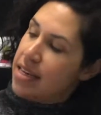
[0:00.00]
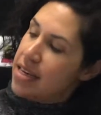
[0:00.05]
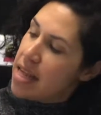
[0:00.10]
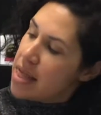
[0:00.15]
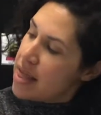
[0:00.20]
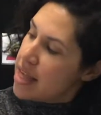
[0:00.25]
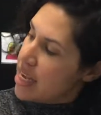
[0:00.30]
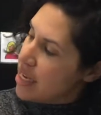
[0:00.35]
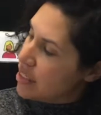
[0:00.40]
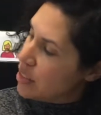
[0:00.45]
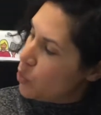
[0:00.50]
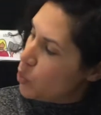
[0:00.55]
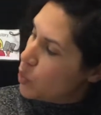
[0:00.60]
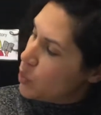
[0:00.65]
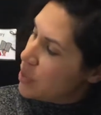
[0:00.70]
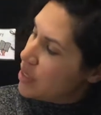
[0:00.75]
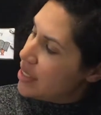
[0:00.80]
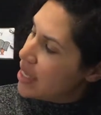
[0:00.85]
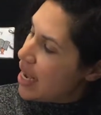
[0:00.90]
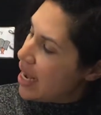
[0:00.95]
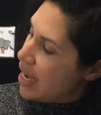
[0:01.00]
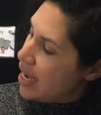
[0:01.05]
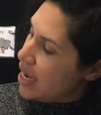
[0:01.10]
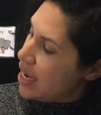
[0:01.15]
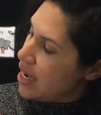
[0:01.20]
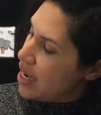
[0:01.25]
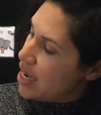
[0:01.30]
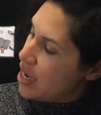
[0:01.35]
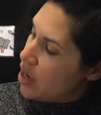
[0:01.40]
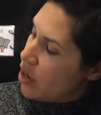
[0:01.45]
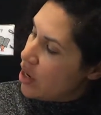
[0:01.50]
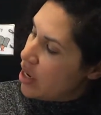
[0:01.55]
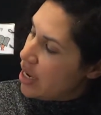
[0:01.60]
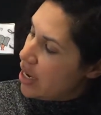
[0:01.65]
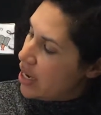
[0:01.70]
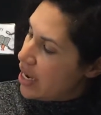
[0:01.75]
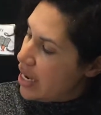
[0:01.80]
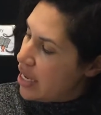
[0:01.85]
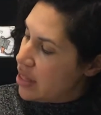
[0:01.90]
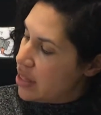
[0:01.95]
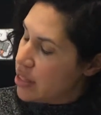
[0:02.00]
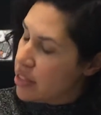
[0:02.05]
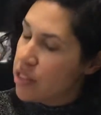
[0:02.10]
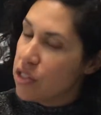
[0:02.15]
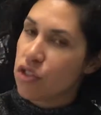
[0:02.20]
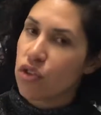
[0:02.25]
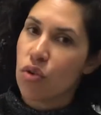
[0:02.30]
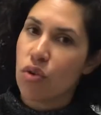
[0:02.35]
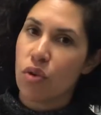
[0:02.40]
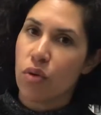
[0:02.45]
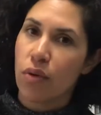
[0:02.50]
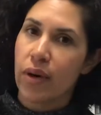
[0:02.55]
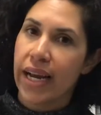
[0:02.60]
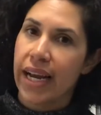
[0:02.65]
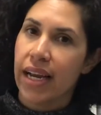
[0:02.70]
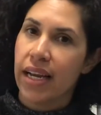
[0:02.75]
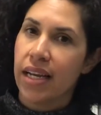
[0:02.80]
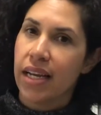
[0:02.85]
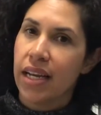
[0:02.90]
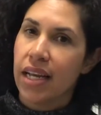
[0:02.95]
things that we'll see in the story.